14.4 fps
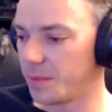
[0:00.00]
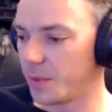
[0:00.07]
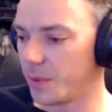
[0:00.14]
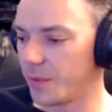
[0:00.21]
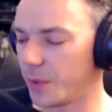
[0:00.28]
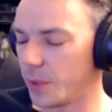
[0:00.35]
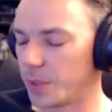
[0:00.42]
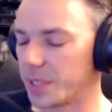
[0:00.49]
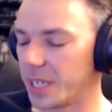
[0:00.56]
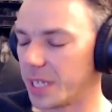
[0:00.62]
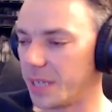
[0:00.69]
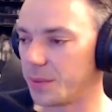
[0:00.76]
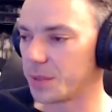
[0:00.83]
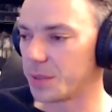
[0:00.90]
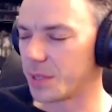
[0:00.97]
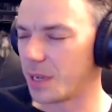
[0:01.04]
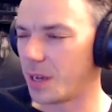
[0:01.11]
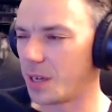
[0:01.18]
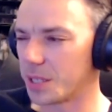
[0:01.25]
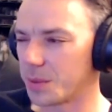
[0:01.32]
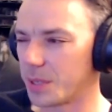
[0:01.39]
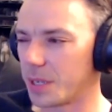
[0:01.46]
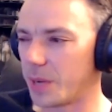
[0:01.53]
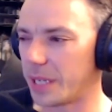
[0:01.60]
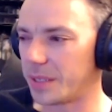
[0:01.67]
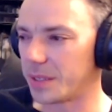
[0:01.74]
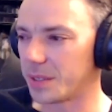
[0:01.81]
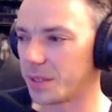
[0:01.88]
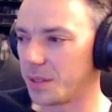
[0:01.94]
or 14, which was the last one I
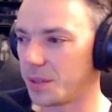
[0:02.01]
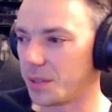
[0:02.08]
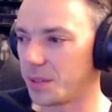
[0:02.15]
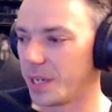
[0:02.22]
went to,